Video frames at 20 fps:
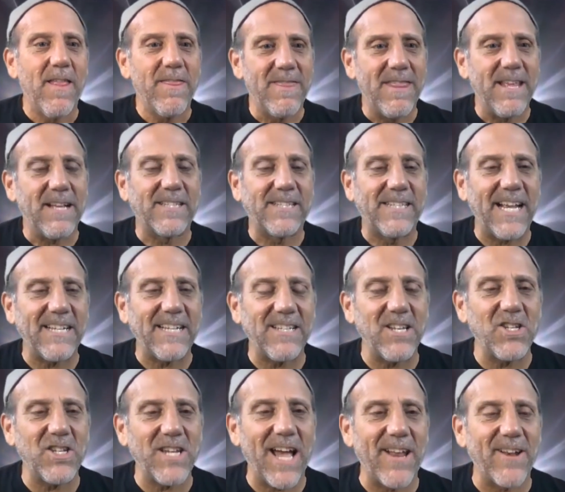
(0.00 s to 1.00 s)
The sticks
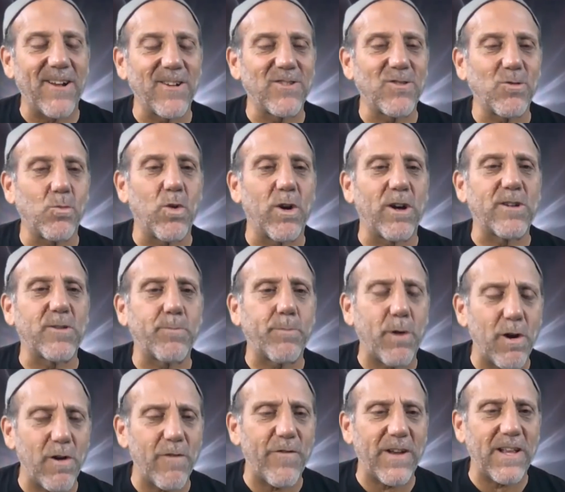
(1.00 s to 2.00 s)
and shadows works
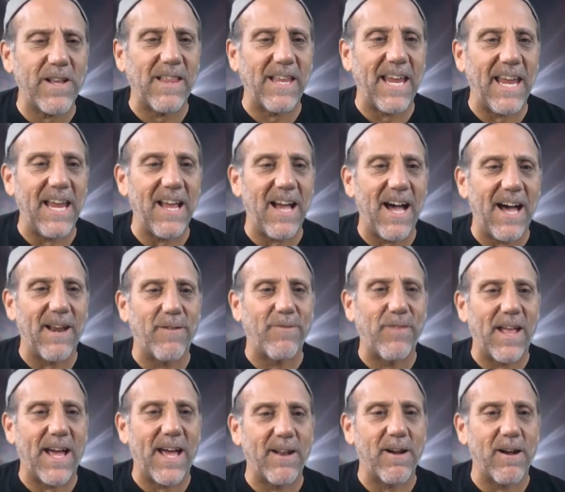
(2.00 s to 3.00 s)
perfectly on a
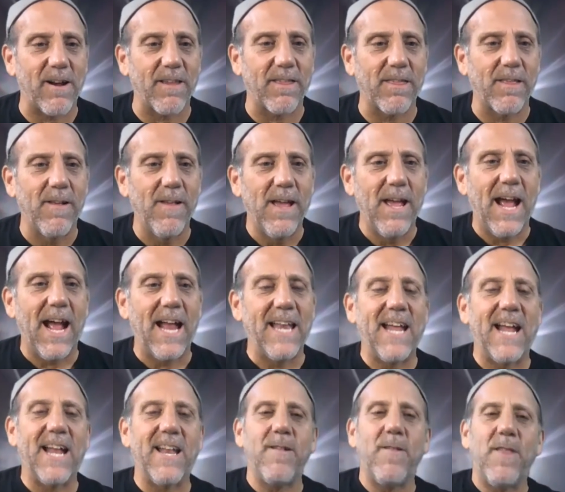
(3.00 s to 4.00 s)
flat Earth. And
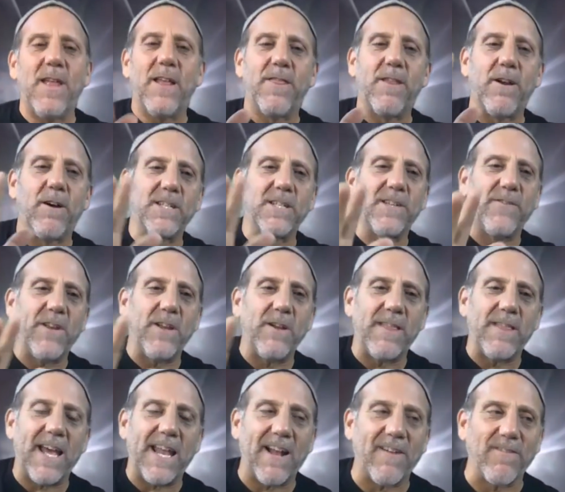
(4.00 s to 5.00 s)
then those of you
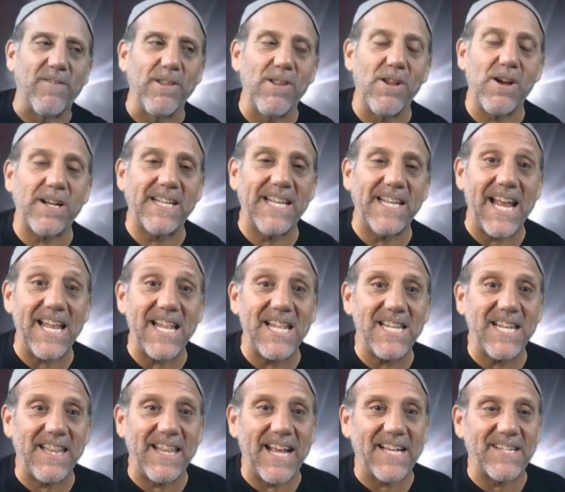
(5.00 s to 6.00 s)
that have looked
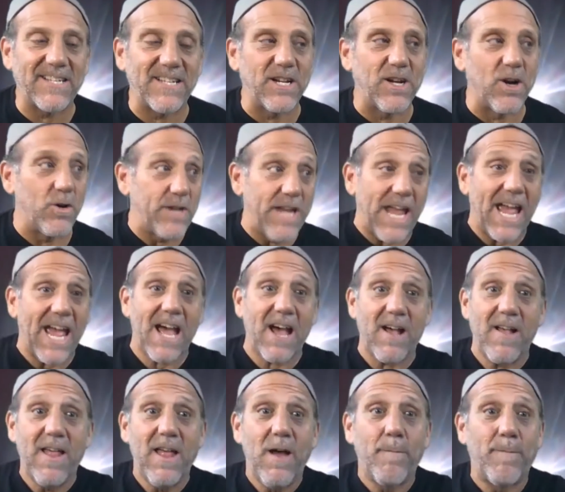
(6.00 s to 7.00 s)
into this and go, yeah,
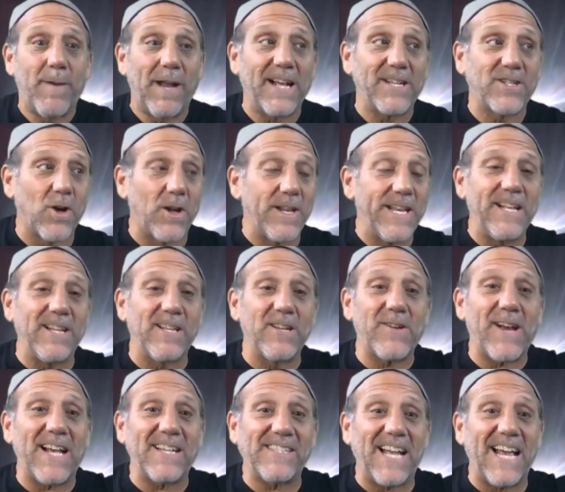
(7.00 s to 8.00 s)
but I saw Neil
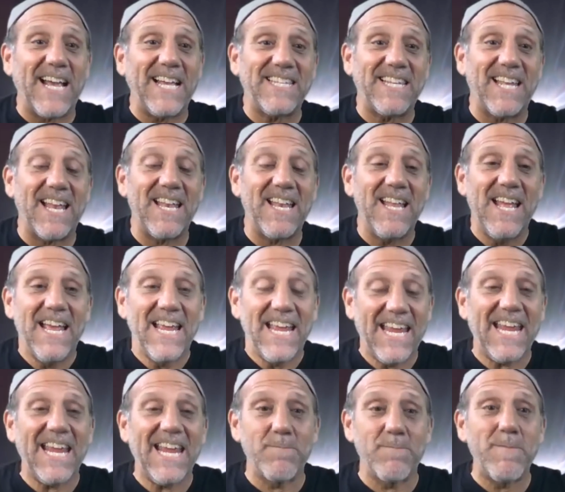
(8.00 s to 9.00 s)
deGrasse Tyson,
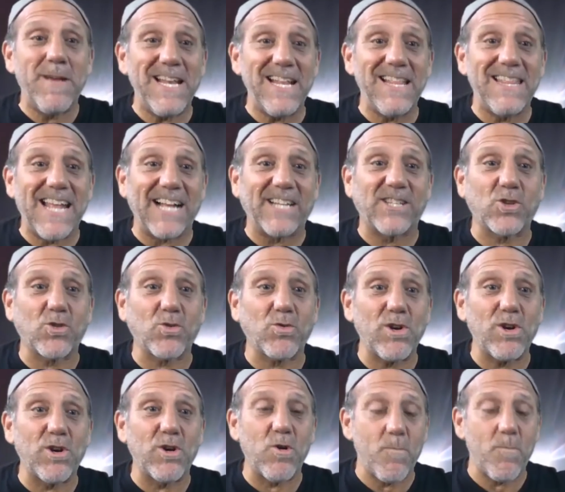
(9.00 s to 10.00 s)
he admitted that's
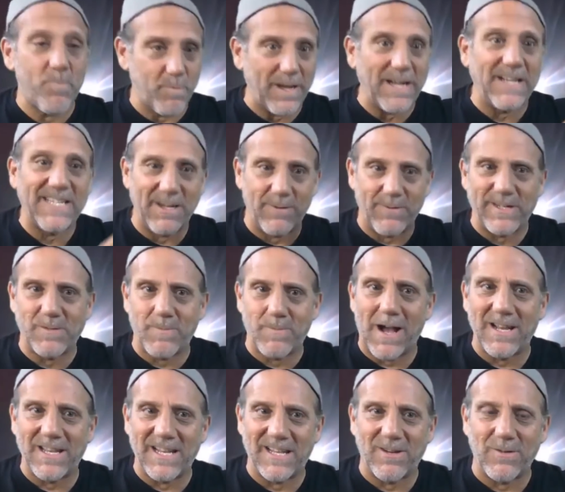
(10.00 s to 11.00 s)
true because he
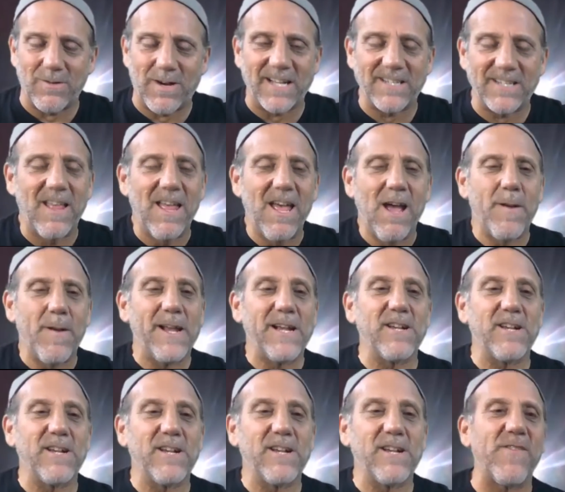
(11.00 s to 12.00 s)
responded to us. He
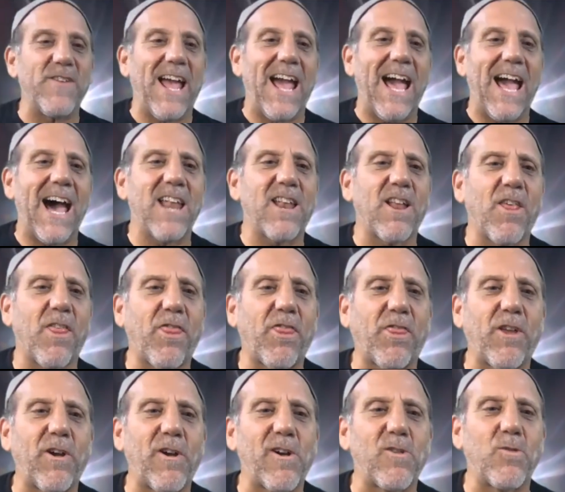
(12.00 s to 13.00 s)
goes, but if you add a
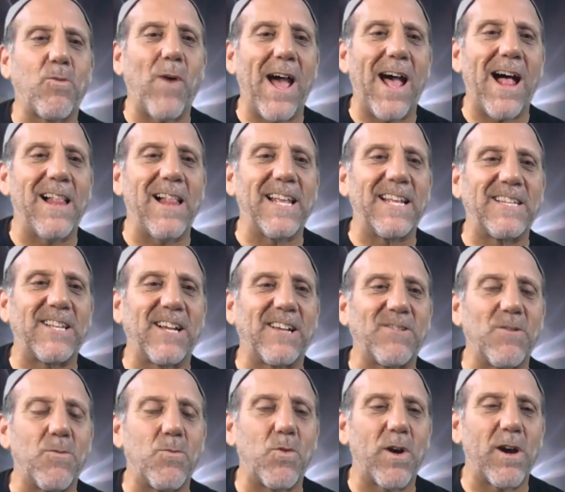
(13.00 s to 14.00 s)
third well, it
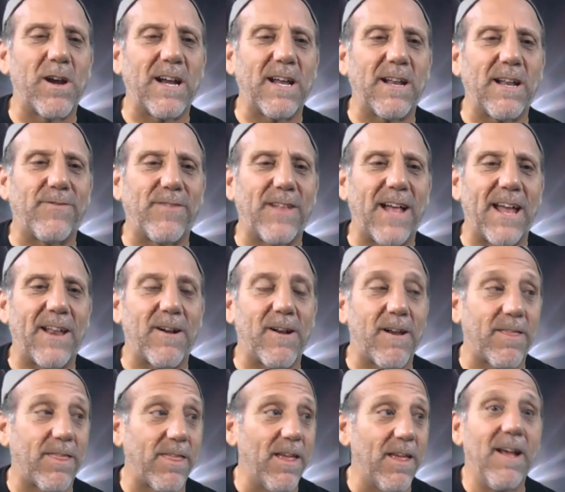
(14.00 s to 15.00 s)
doesn't work on a flat
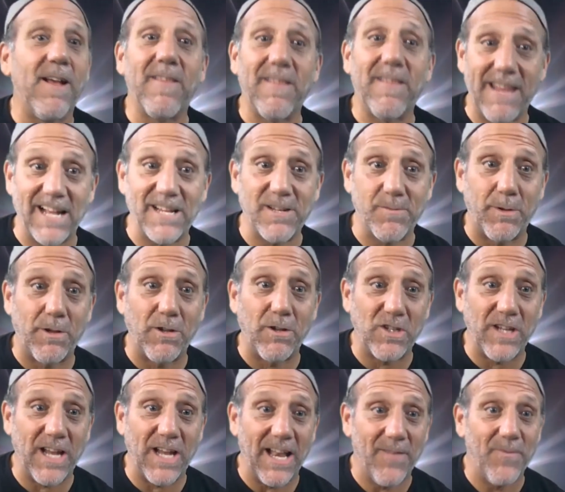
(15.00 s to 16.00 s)
Earth. That's
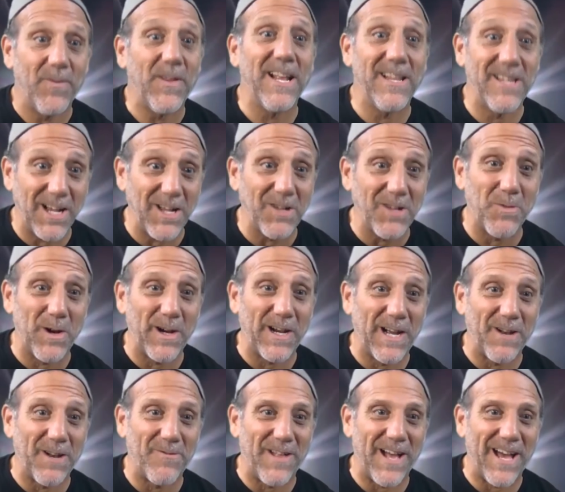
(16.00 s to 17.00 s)
bullshit. It does work
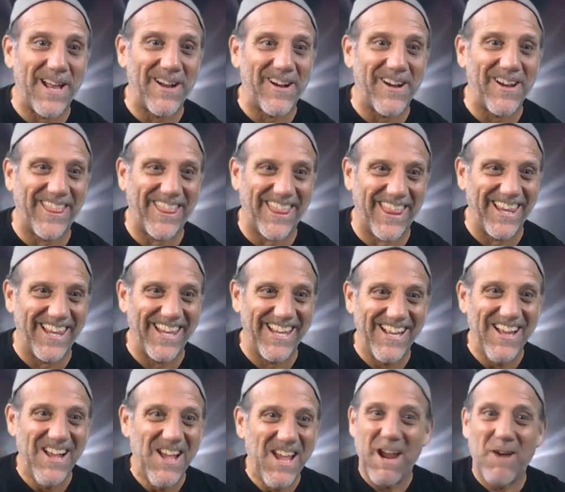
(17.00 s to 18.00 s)
on a flat Earth.
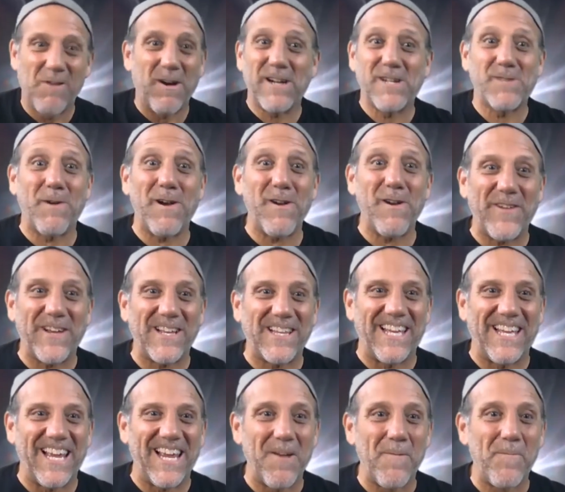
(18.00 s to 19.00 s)
It works
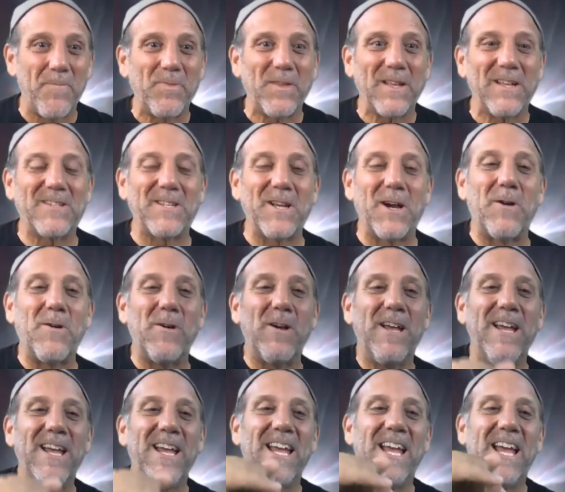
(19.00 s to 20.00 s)
perfectly. So
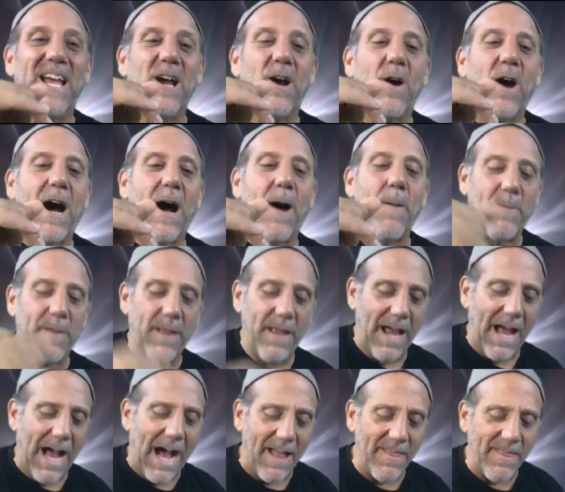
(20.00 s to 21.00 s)
I'm
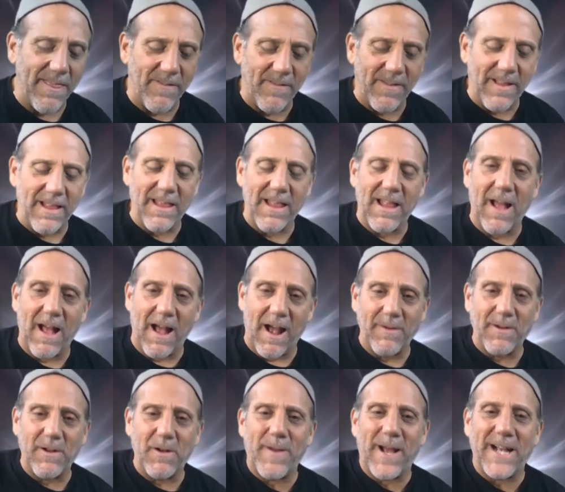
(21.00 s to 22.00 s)
going
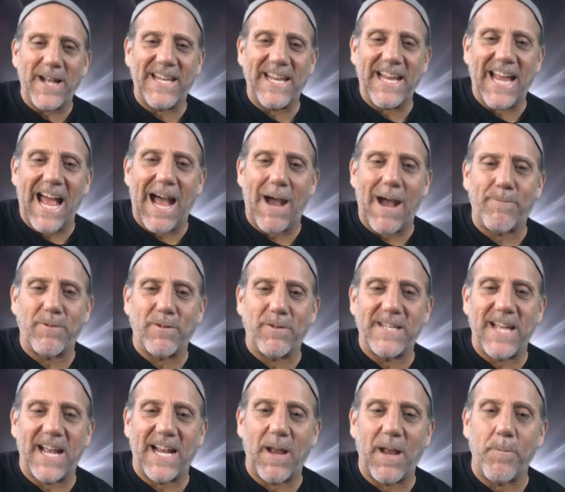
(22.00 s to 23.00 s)
to go back to the app for a
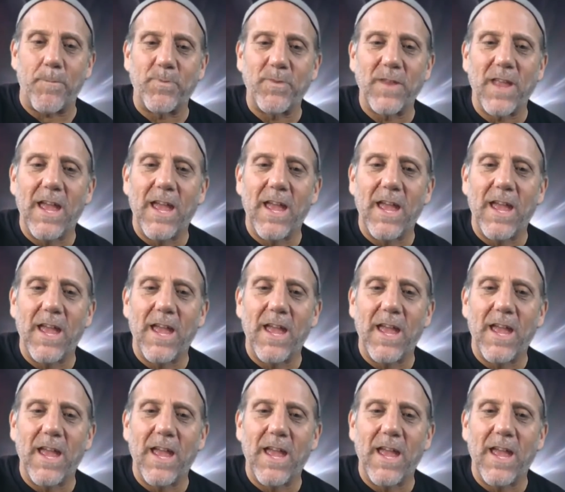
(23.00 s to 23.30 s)
second.